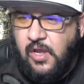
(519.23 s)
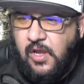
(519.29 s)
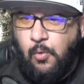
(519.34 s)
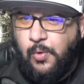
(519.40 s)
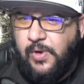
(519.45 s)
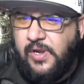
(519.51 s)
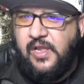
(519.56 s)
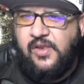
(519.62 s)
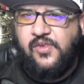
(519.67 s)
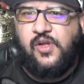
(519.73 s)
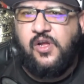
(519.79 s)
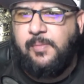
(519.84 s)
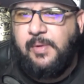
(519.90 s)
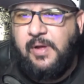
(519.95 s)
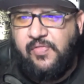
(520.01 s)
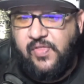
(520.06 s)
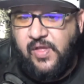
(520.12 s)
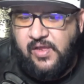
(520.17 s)
We can't talk
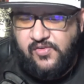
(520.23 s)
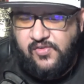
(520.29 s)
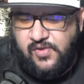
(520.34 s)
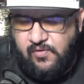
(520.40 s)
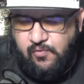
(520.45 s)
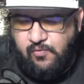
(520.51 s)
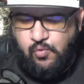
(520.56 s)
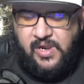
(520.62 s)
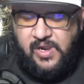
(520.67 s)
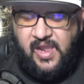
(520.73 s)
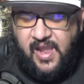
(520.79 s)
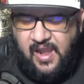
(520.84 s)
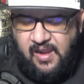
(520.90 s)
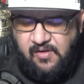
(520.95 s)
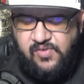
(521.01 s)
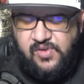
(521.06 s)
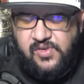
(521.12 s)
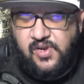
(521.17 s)
about that stuff. We
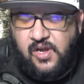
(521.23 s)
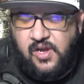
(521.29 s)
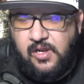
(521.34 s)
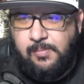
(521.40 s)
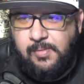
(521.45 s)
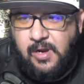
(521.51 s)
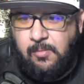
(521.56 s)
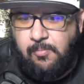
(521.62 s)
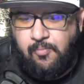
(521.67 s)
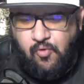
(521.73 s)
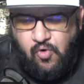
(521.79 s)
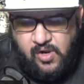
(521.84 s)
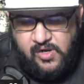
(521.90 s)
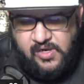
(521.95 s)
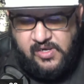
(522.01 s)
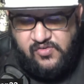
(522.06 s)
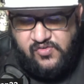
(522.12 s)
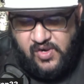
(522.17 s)
have to talk about
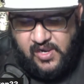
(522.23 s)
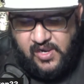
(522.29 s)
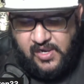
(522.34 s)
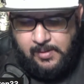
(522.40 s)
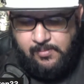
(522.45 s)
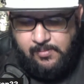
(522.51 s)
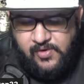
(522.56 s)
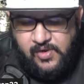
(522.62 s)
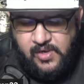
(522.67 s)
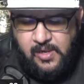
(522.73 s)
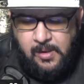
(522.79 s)
Bronny James